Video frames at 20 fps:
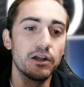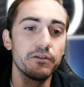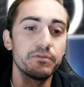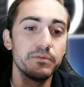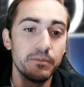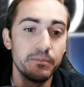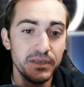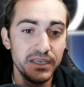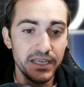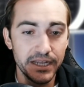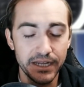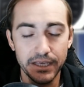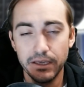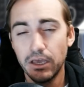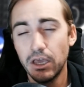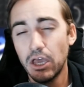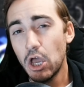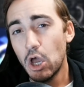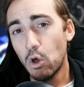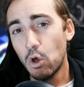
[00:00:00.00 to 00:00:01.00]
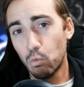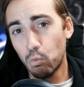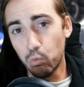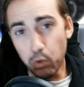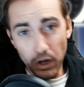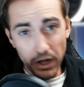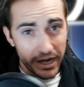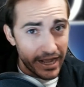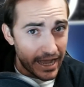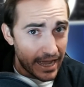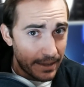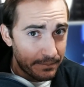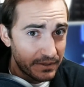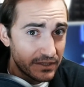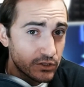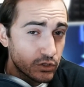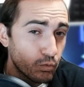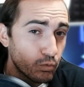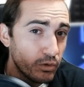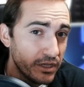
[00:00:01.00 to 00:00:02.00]
the beginning. What
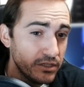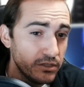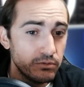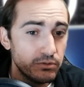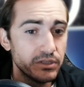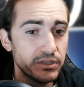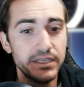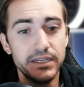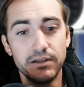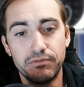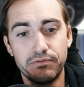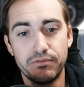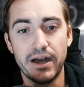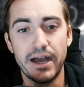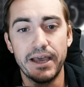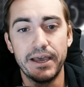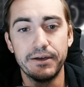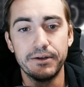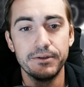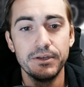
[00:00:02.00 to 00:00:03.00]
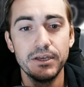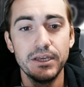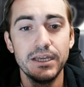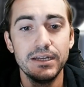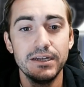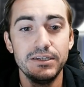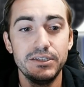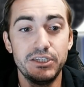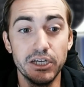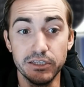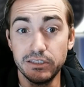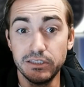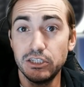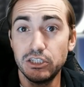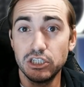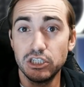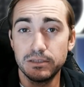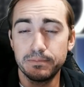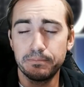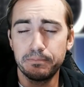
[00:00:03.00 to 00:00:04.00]
happens when you delete a file? Does it
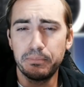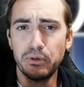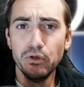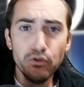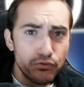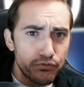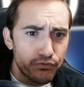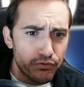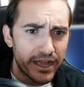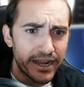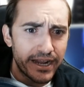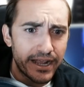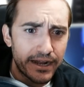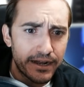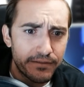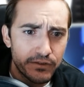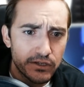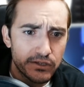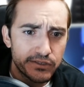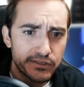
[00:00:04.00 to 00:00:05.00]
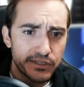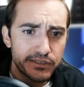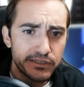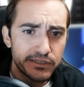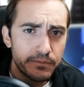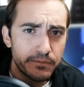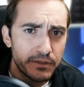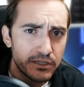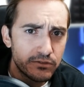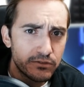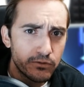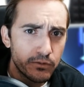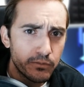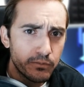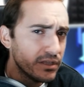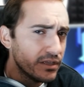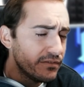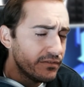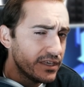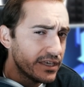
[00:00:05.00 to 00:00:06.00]
just poof right out of your system into
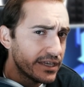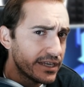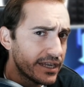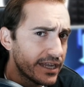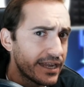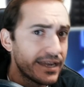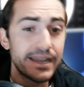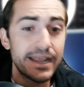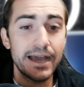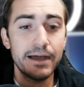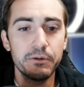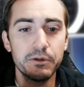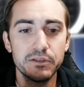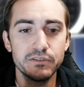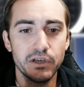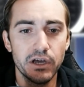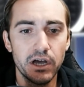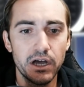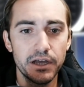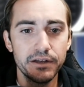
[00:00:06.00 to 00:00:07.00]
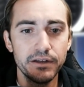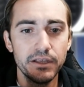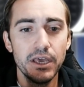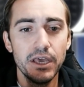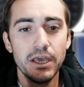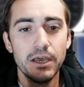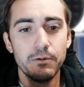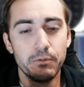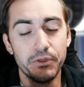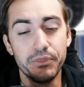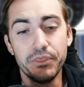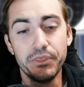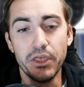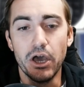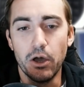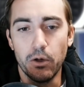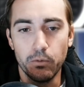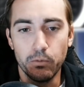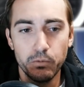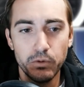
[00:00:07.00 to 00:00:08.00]
oblivion and now it's gone? Well,
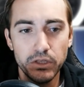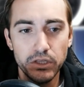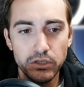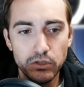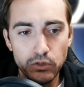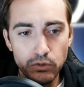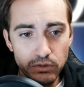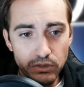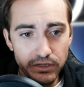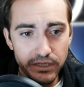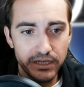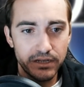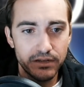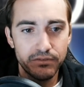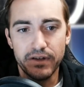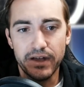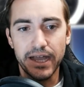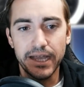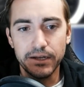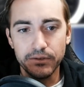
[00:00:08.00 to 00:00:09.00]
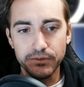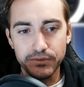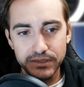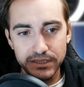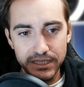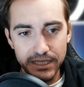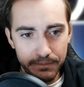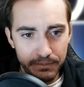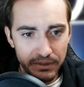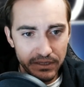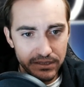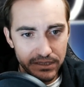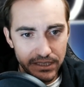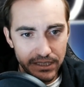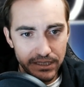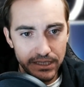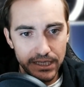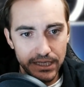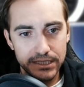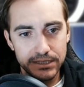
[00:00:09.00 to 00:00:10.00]
no. When you delete a file,
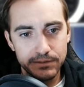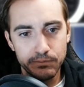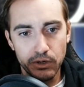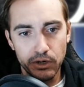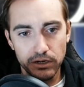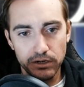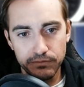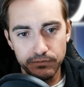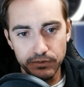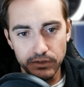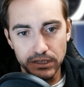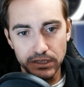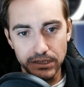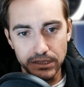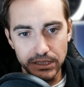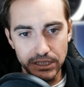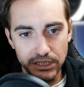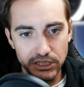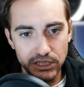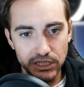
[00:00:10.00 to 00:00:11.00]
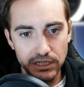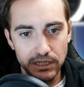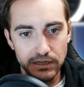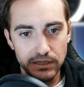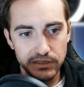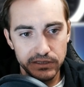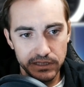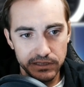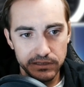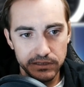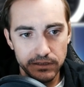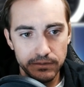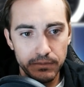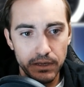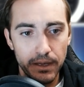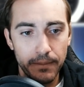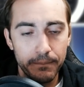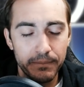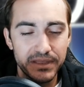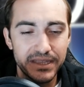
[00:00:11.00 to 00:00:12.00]
typically it's marked for deletion in the
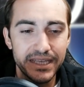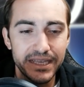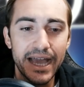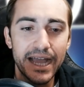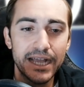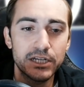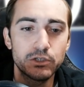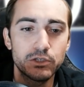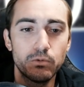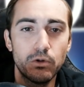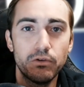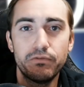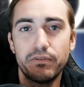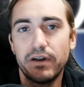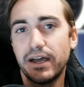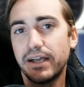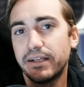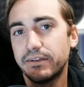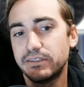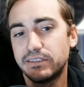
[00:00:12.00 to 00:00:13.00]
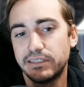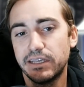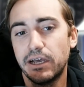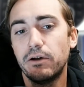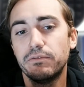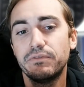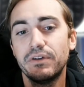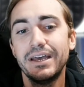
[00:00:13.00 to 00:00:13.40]
system, but the actual file itself